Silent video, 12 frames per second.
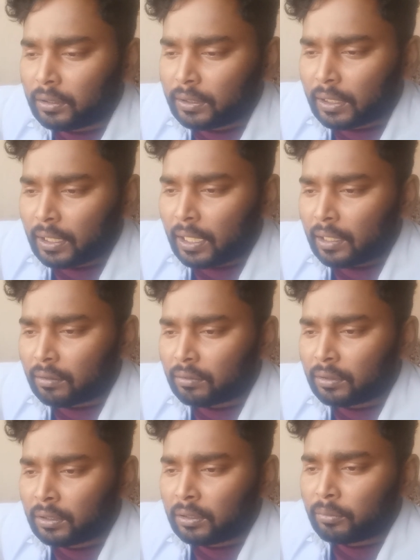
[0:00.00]
there
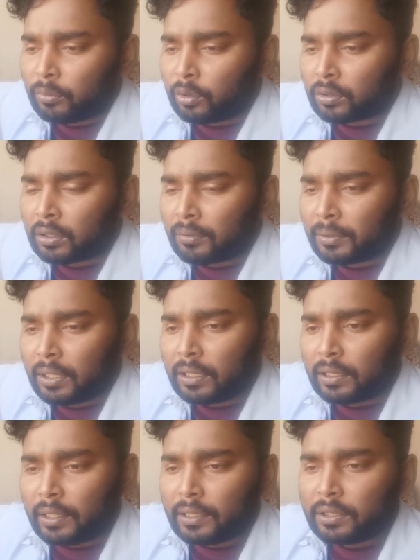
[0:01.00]
are modes of
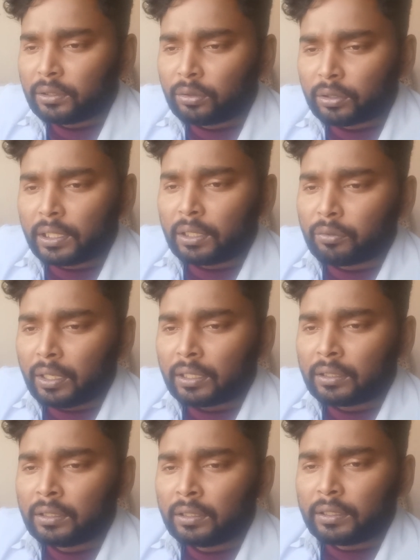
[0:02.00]
RAID: RAID 0, RAID
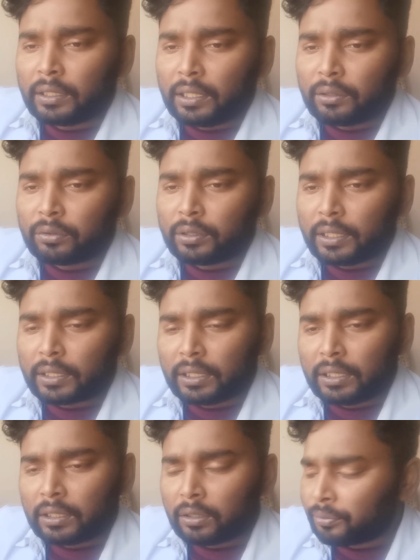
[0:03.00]
1, RAID 2, RAID
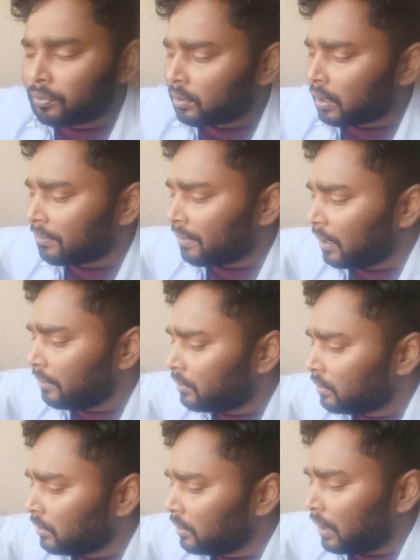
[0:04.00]
3, RAID 4, RAID 5,
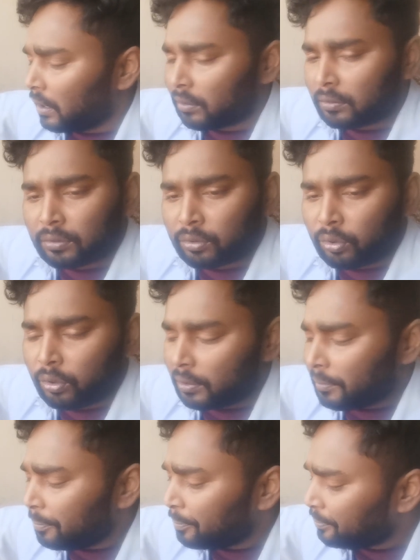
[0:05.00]
and so
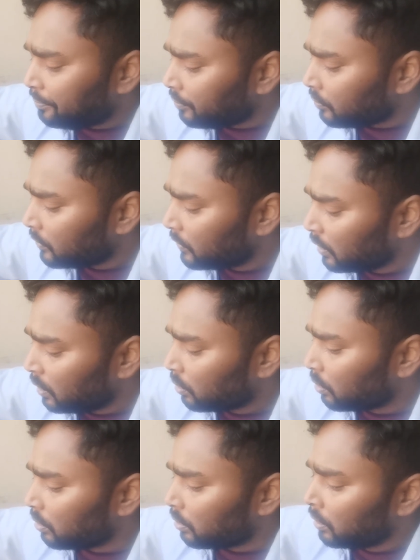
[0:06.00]
on.
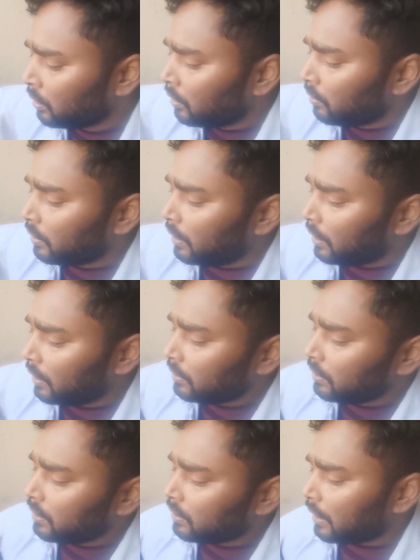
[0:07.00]
So RAID
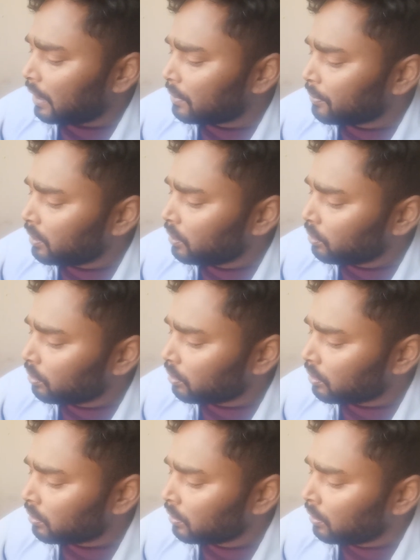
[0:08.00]
has been
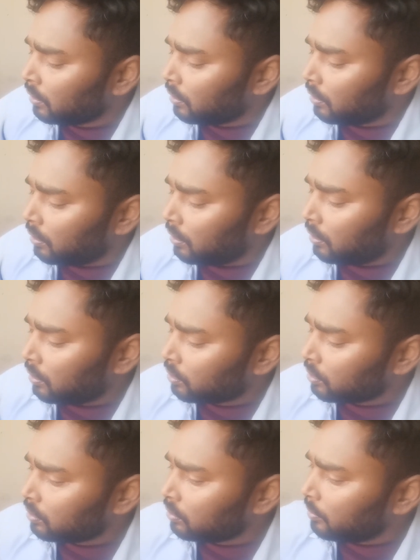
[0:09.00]
used
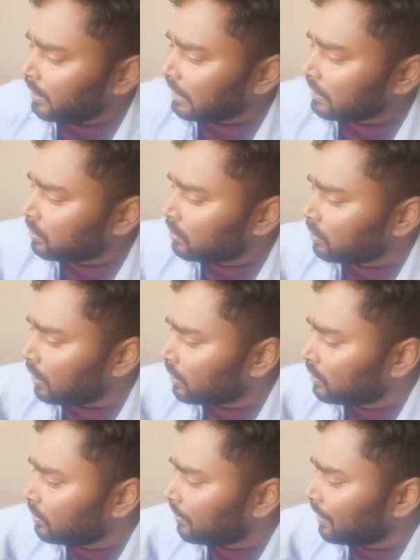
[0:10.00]
to make this
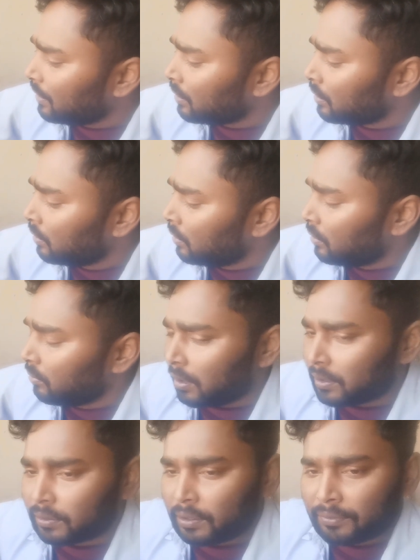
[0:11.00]
NAS device
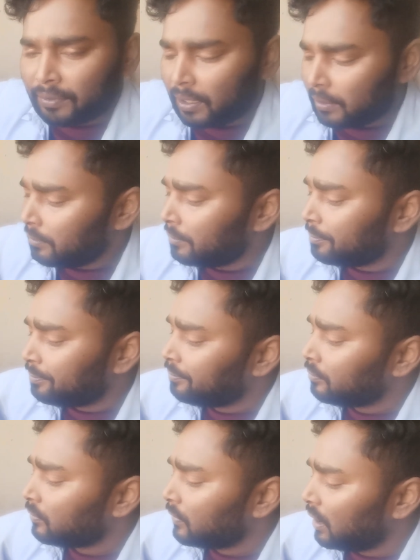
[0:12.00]
was RAID 5,
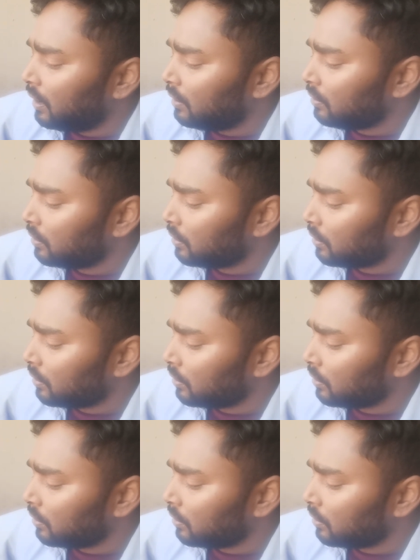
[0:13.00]
and